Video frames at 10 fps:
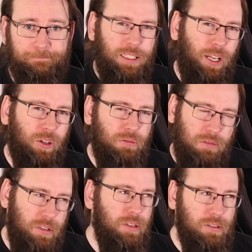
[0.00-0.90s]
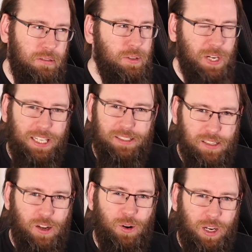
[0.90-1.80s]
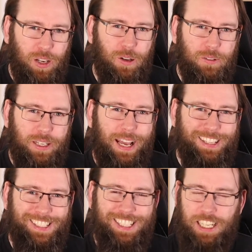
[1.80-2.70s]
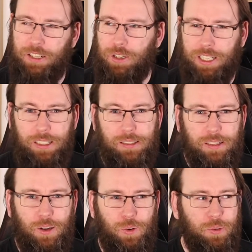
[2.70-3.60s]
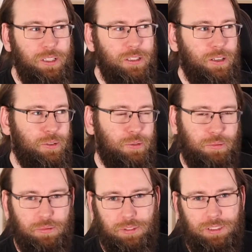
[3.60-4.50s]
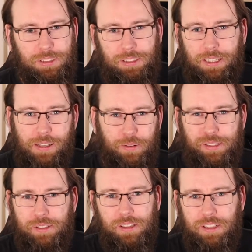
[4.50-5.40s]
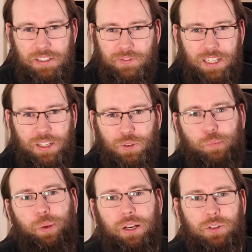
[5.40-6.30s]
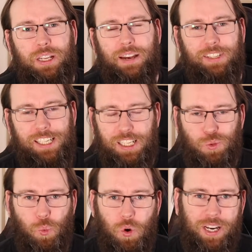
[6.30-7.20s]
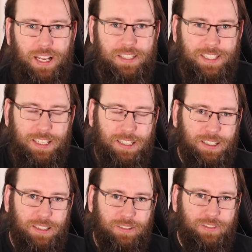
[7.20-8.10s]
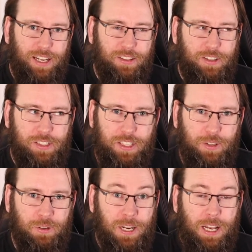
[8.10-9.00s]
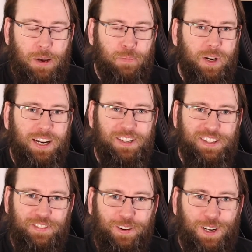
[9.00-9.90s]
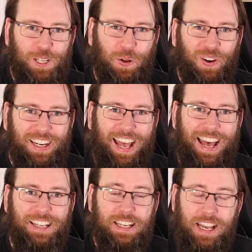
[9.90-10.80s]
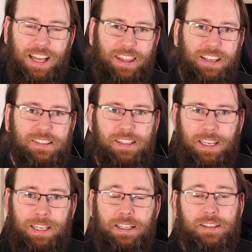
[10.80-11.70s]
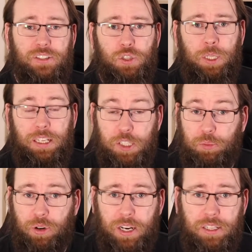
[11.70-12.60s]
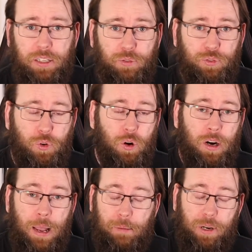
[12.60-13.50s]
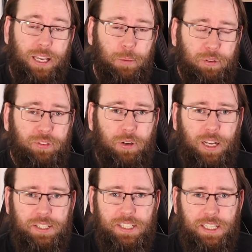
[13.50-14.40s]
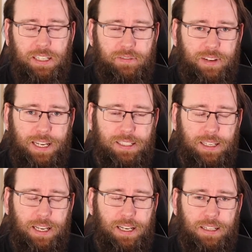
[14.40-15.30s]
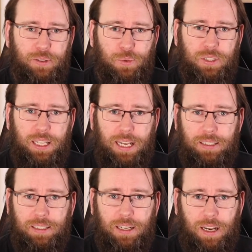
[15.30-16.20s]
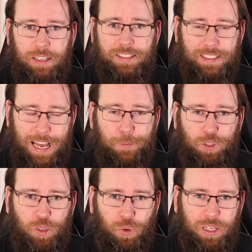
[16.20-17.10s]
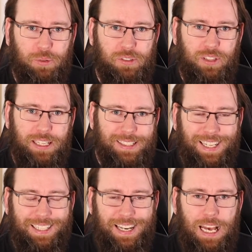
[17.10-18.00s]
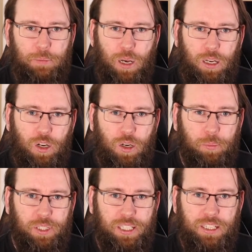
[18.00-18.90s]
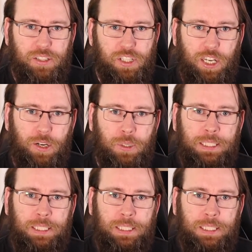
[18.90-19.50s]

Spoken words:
Now, you guys know I love an SG, right? So, you know, this video was bound to have at least one SG in it, and in fact there's two. But here's the first one, and this is the inspiration for my Epiphone SG, in fact, the one that I snapped up when it was released at NAMM a couple of years ago.